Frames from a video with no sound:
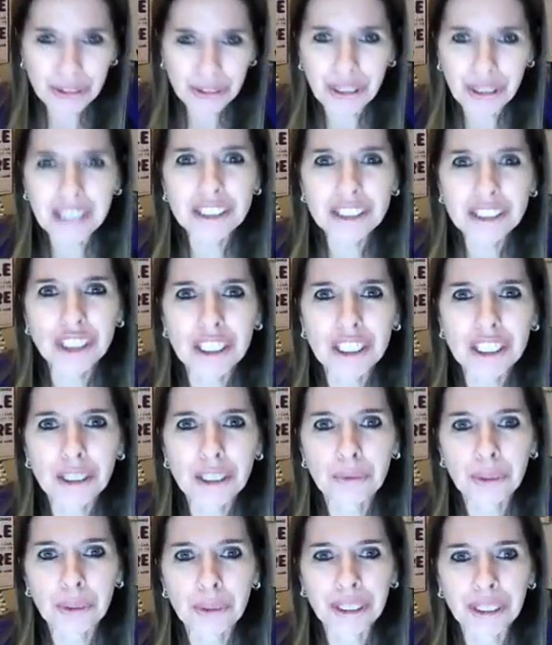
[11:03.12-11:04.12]
done, check
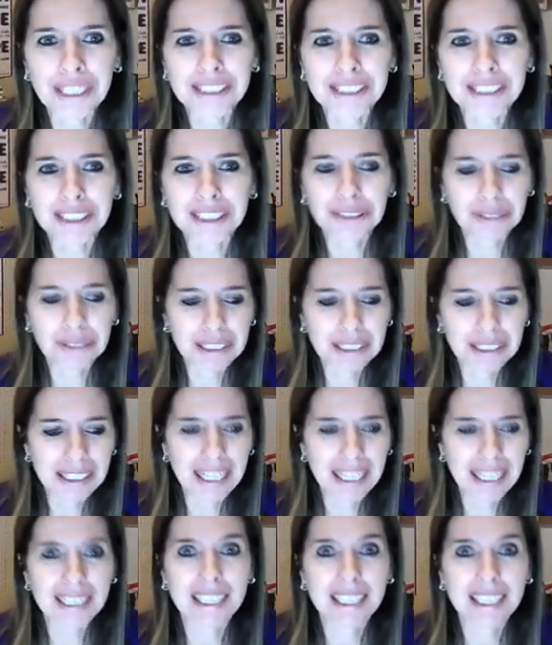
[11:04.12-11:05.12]
your word against the screen
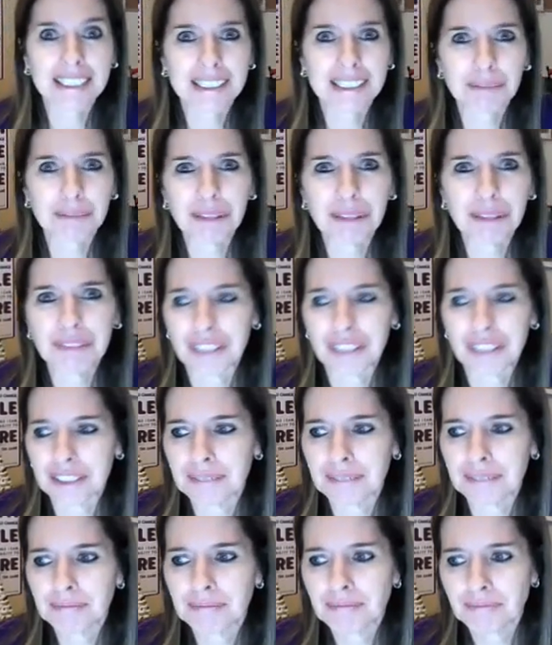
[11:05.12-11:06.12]
and let's move on.